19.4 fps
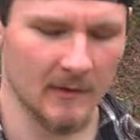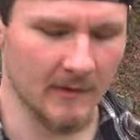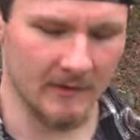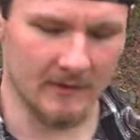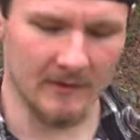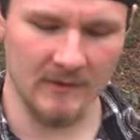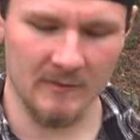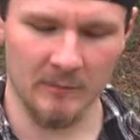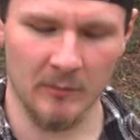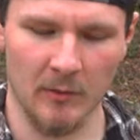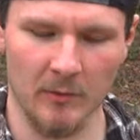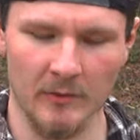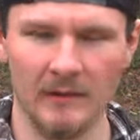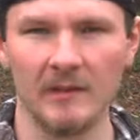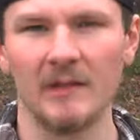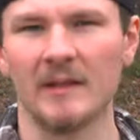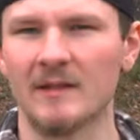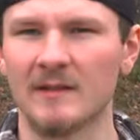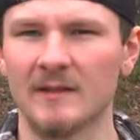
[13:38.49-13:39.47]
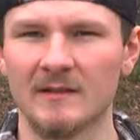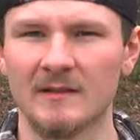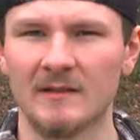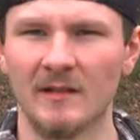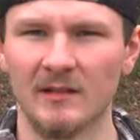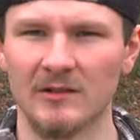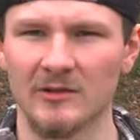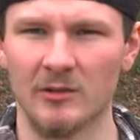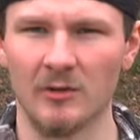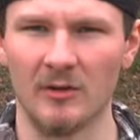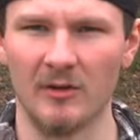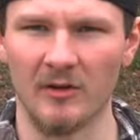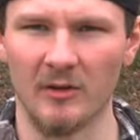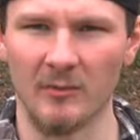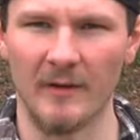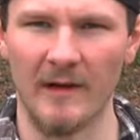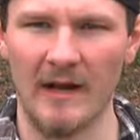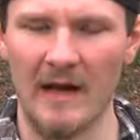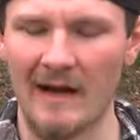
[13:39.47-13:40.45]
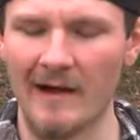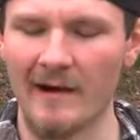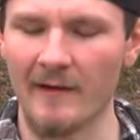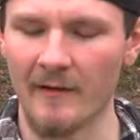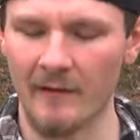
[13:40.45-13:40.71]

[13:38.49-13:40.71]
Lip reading: at this point, and this does shoot a little bit higher.